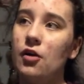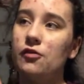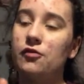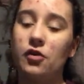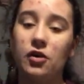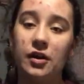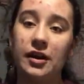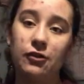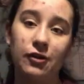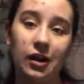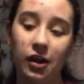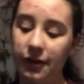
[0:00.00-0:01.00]
for in
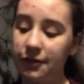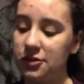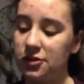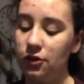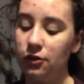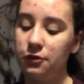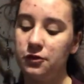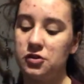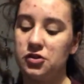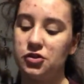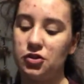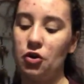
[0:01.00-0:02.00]
real life stuff.
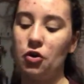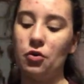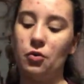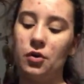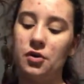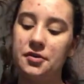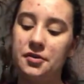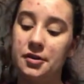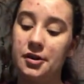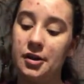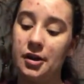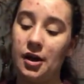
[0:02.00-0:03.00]
So
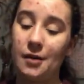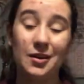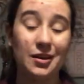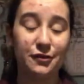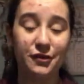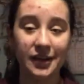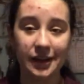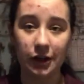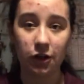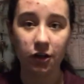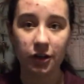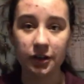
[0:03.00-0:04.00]
I mean, I finally
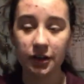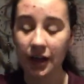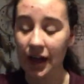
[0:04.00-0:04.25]
got it,